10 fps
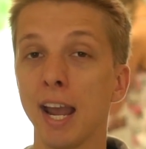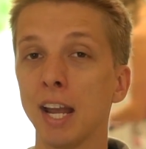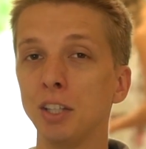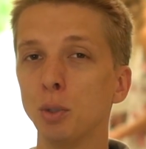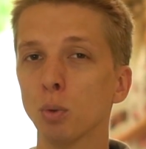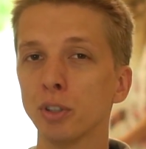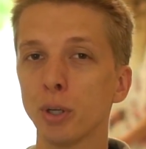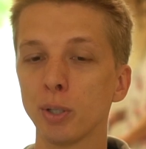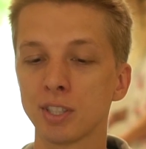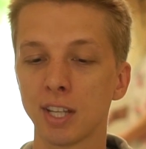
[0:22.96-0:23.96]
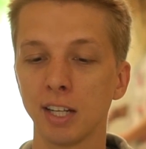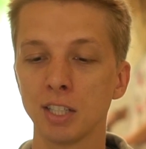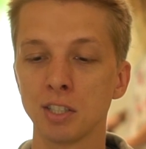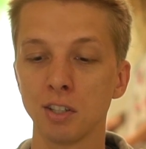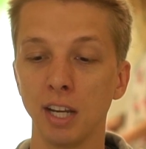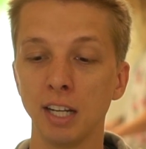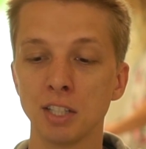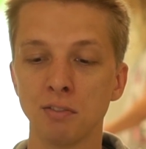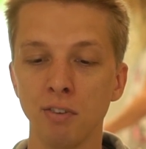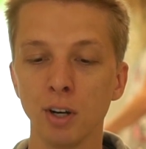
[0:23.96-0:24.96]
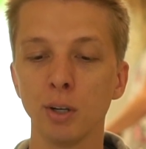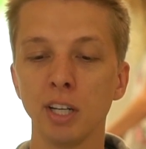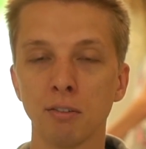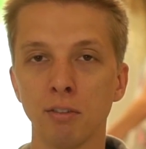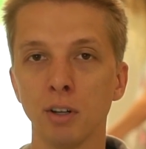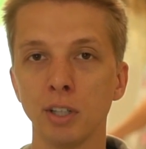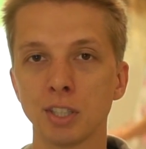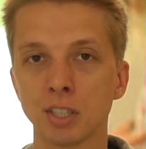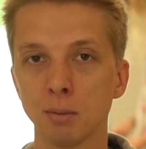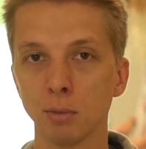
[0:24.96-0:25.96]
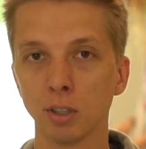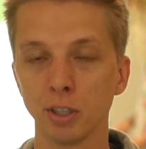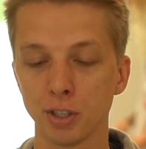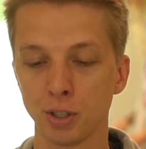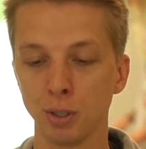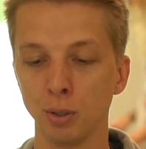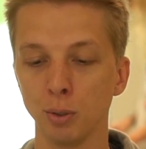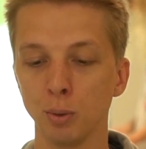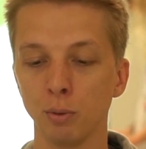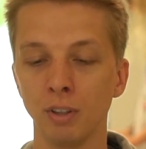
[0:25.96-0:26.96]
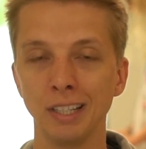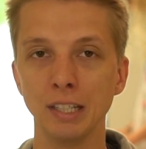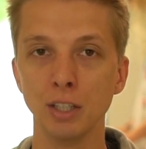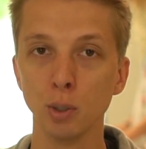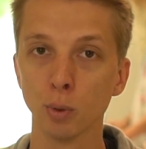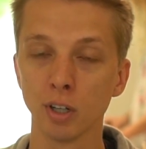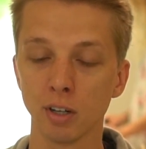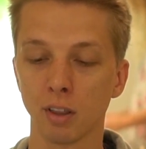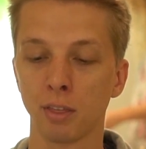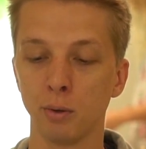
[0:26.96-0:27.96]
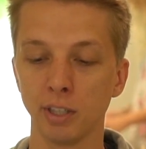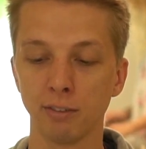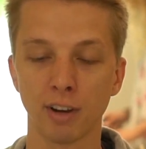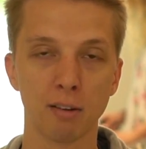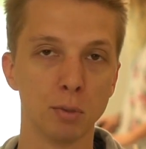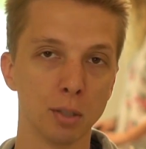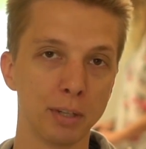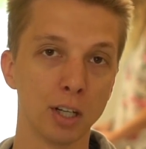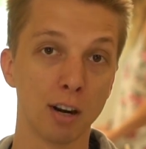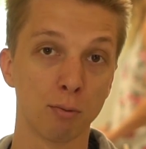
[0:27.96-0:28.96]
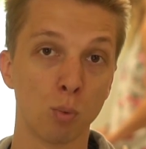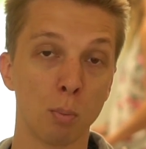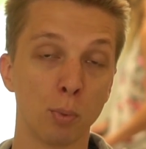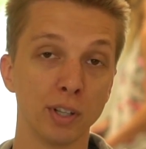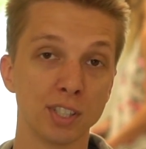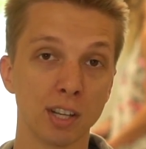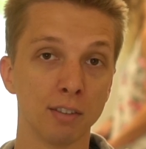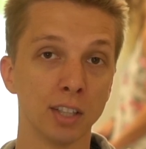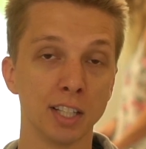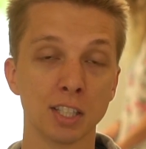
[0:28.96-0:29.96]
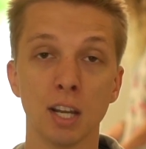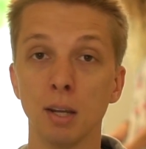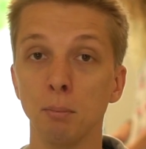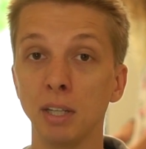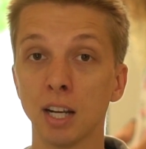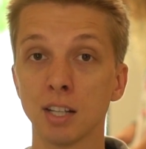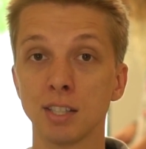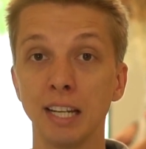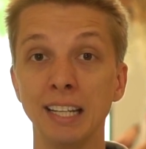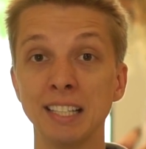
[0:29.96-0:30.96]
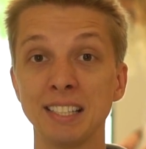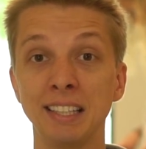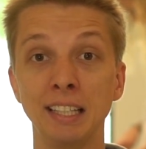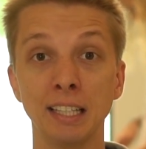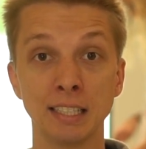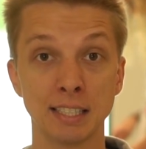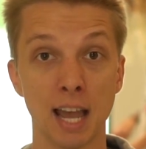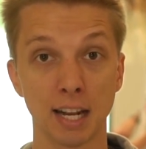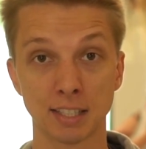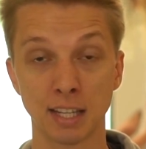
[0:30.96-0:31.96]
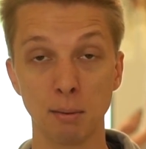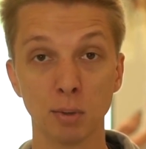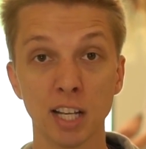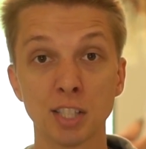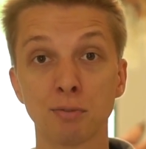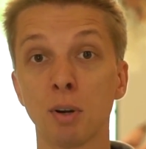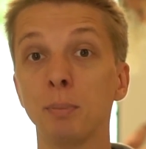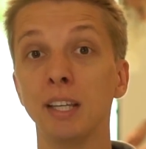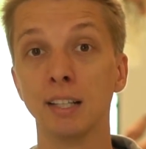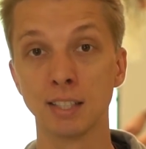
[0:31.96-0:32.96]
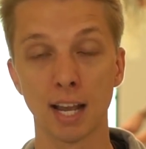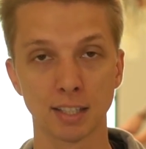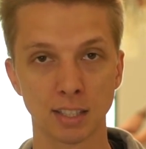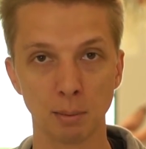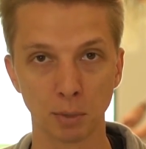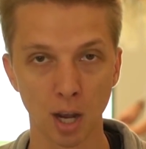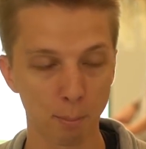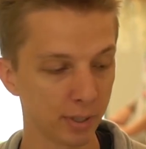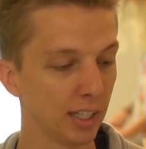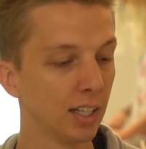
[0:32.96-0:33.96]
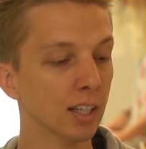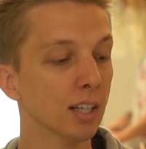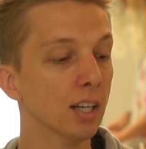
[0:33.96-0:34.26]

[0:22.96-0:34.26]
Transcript: and you will notice that it is very, very similar to the newer 35mm f1.7 lens because it is the exact same lens from the exact same company.